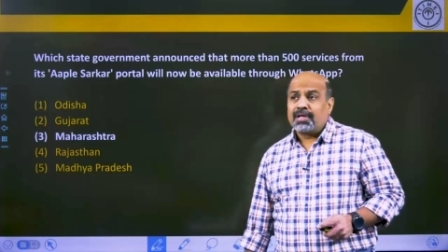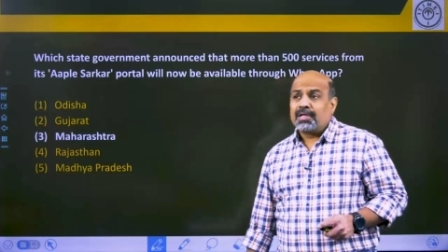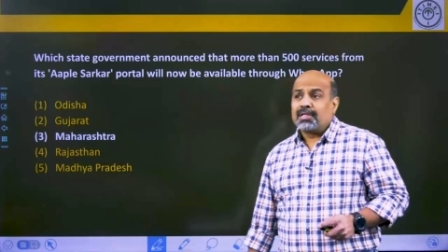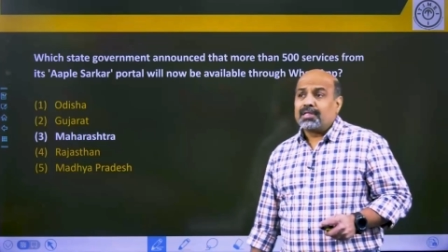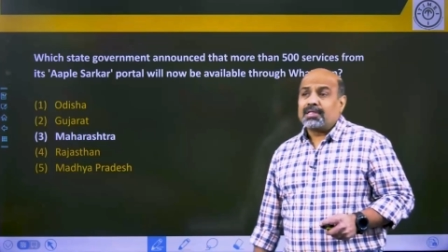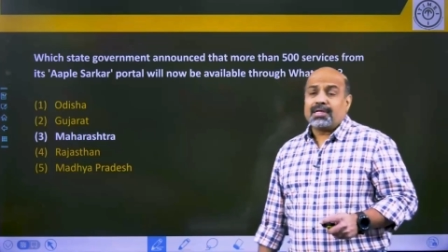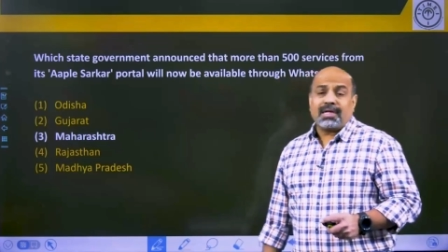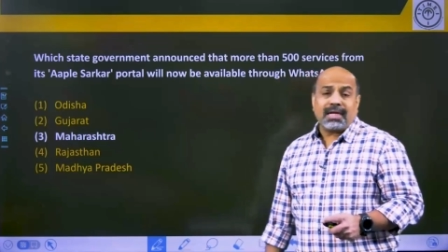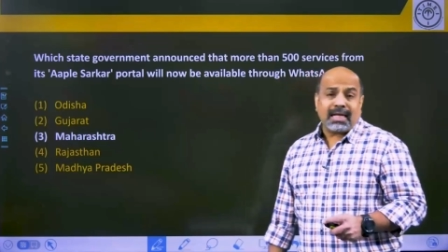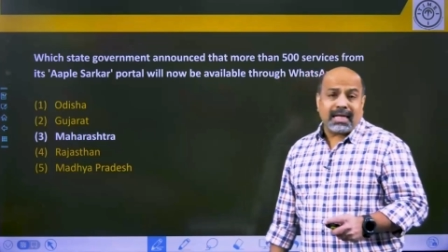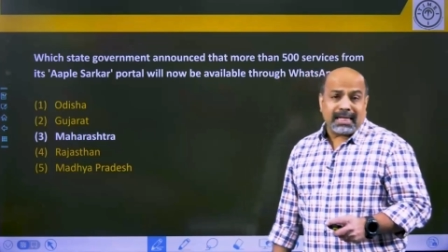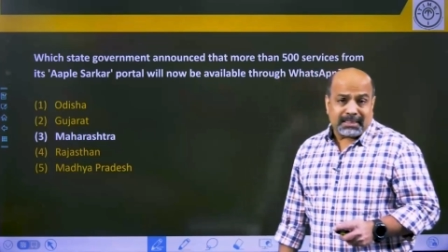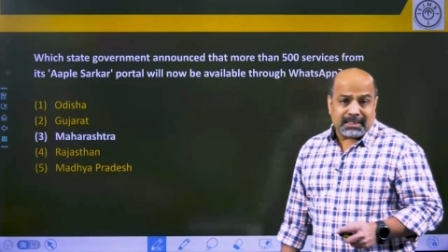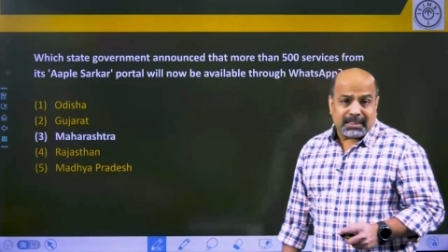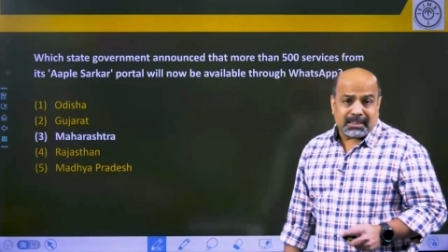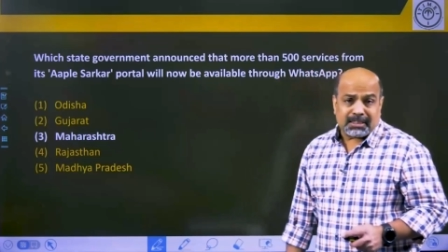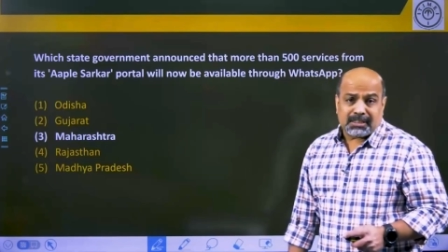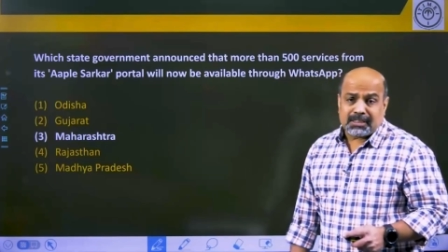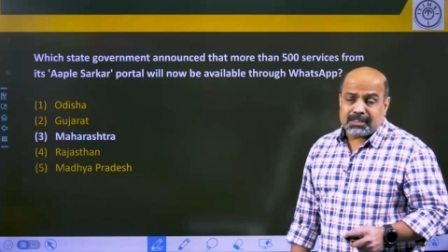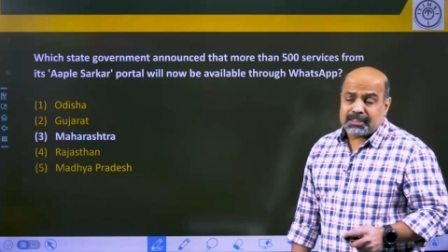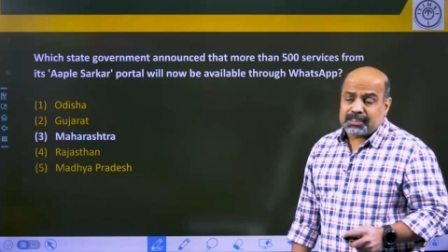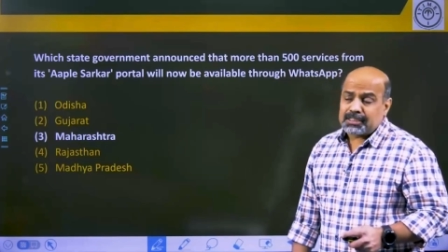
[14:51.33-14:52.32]
The
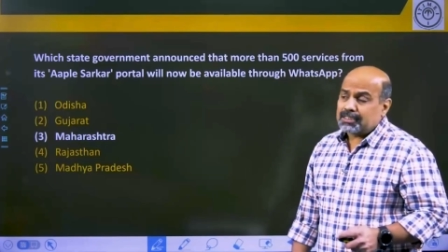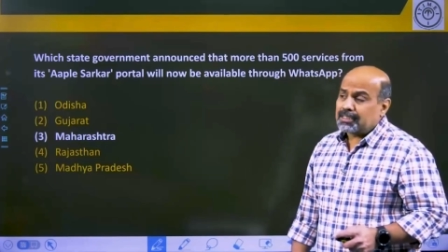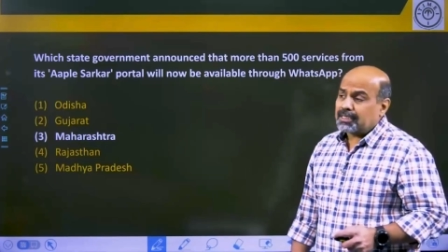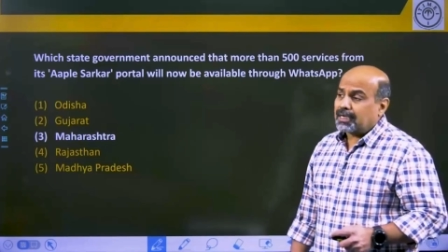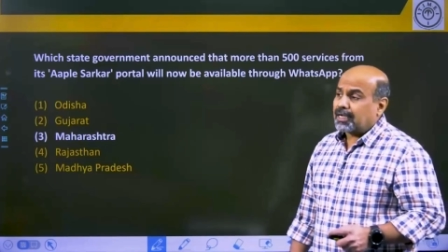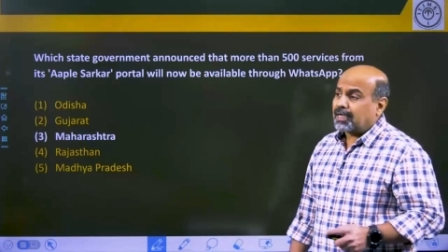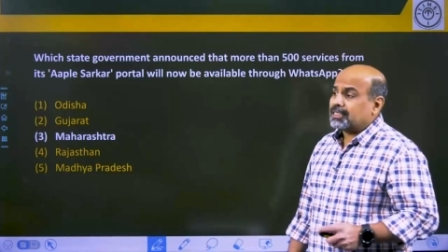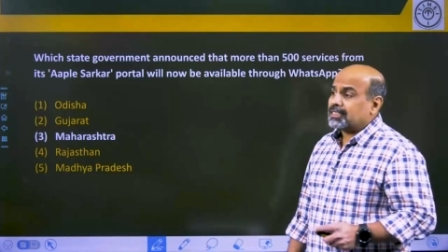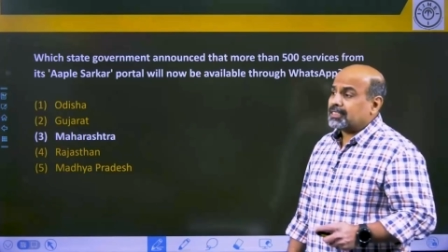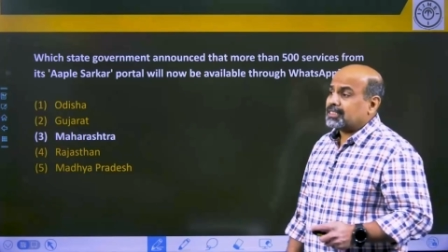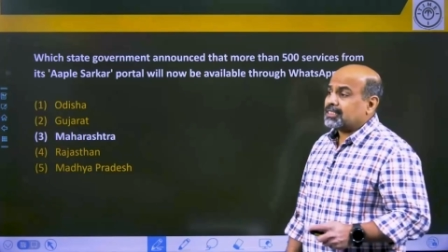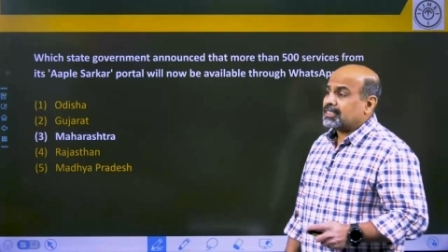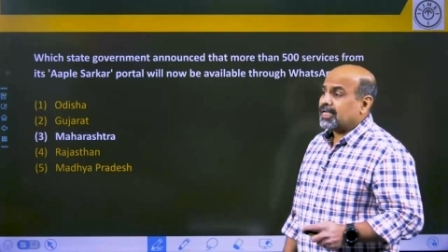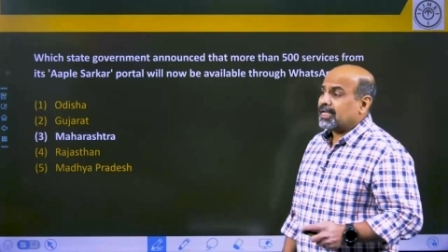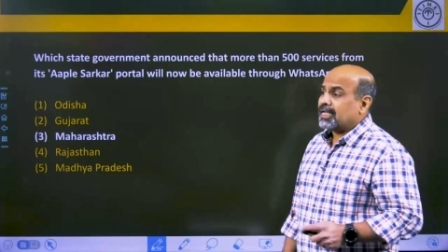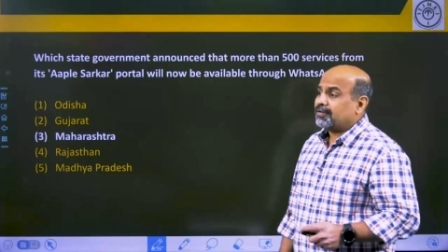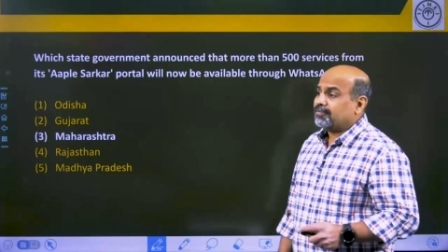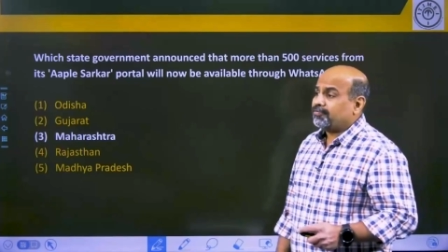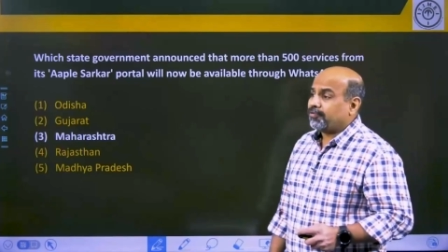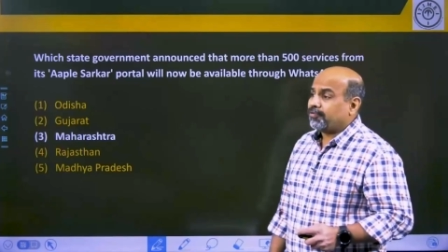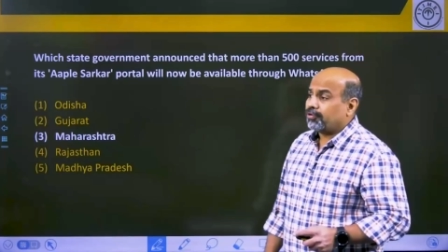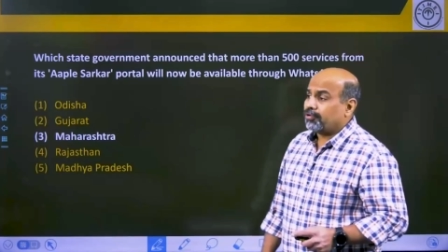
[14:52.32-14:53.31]
largest is
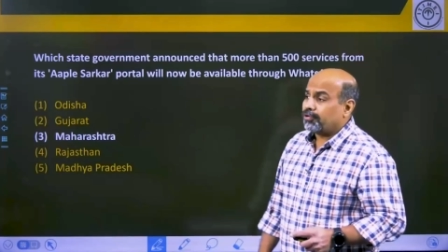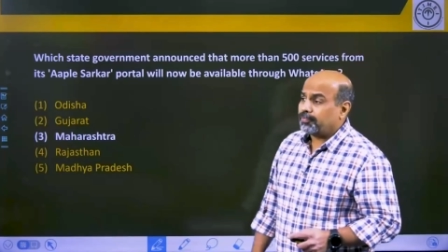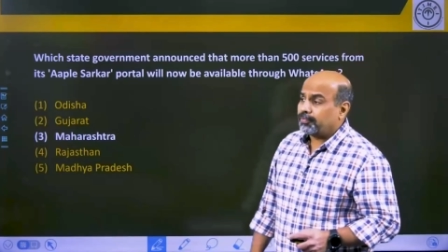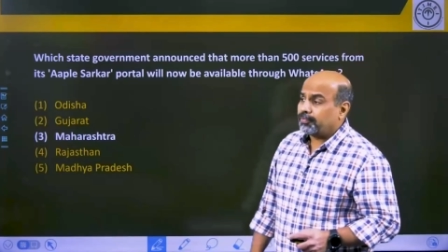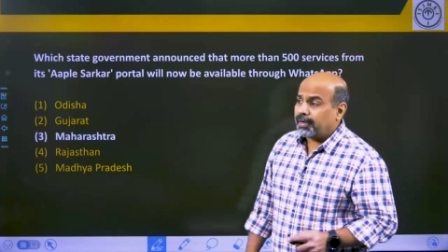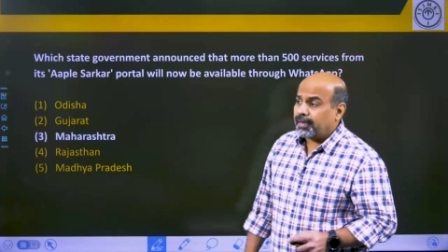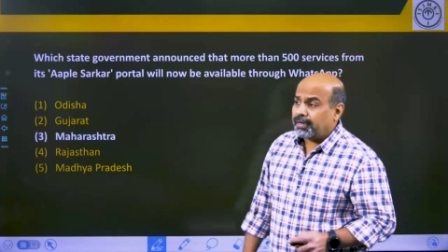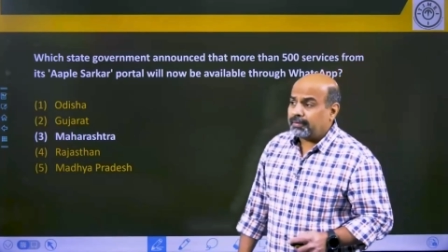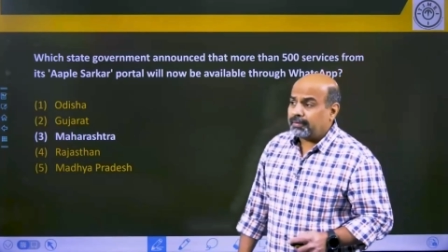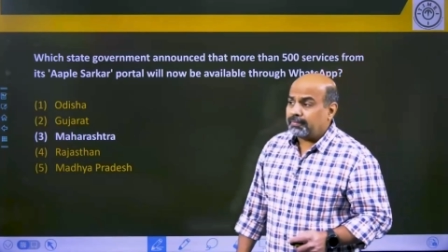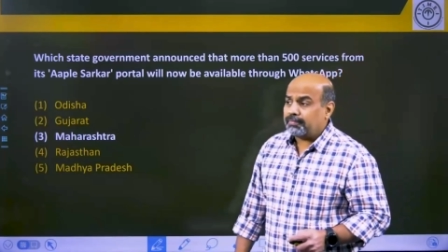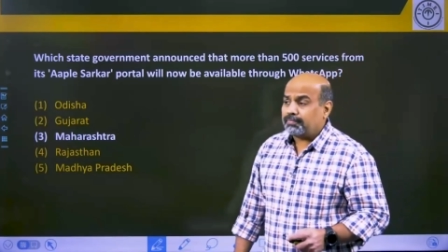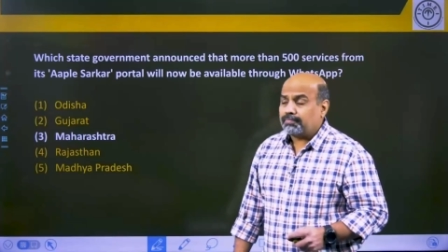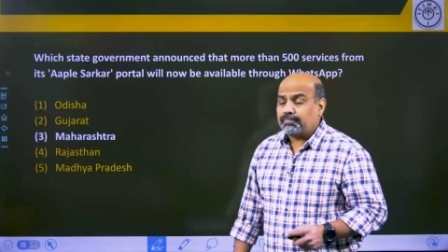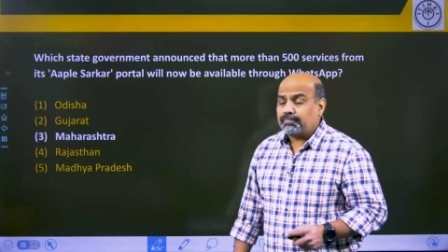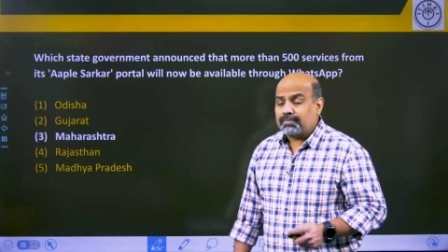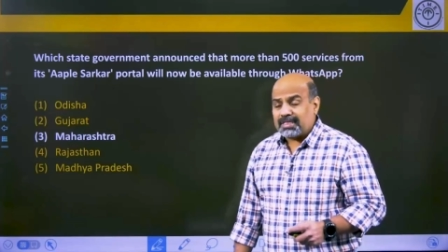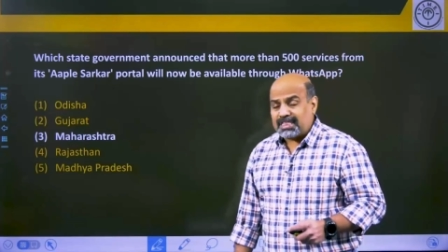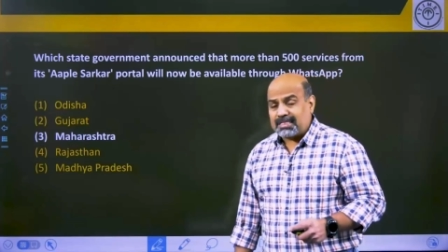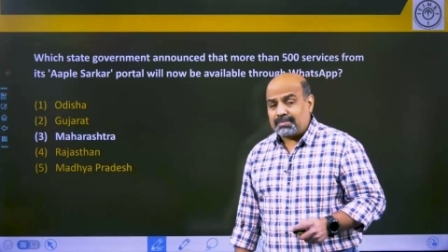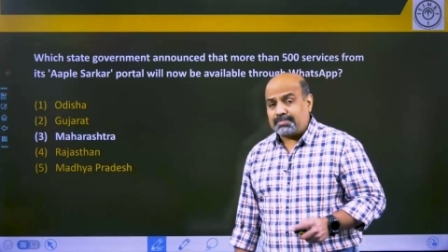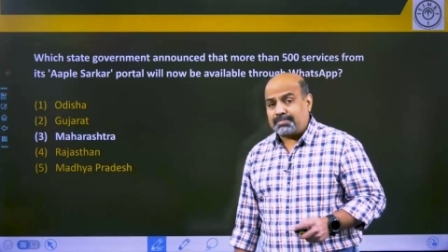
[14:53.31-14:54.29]
Rajasthan, followed by
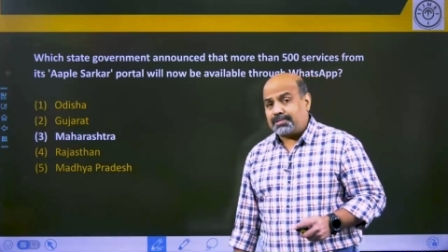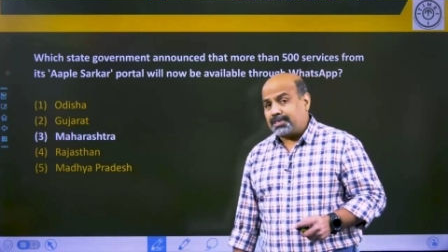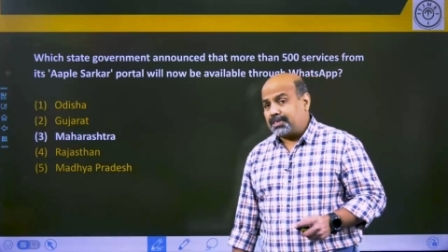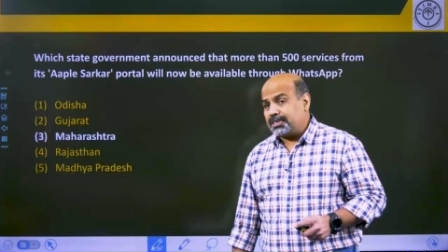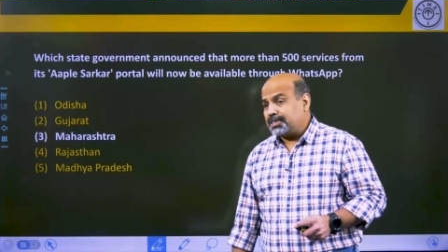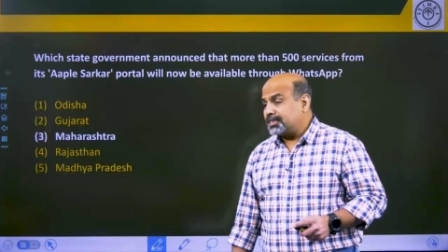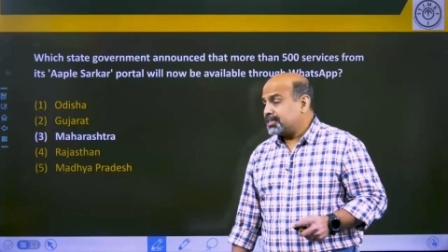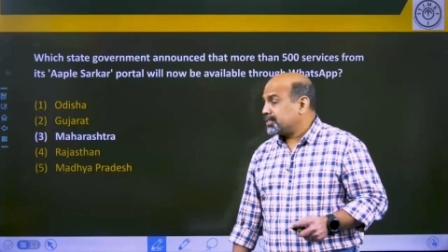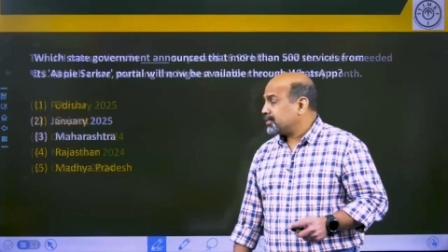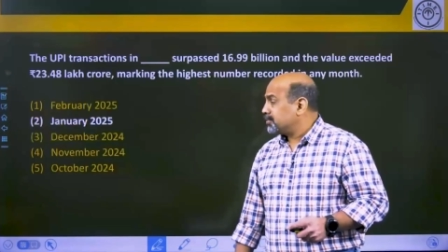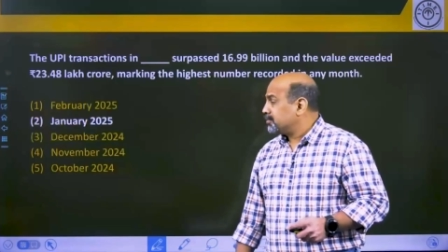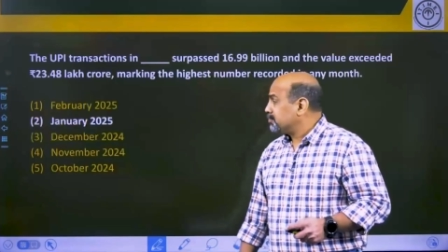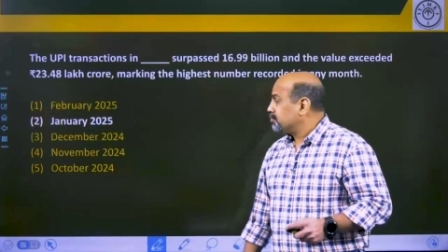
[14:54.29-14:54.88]
Madhya Pradesh.